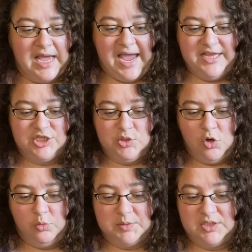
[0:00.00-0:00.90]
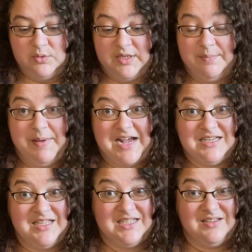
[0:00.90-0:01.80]
I do hope to get back to
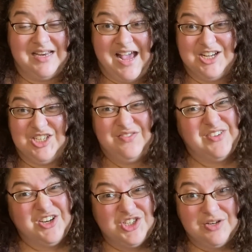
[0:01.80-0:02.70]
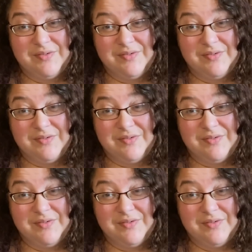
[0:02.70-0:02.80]
this and actually finish it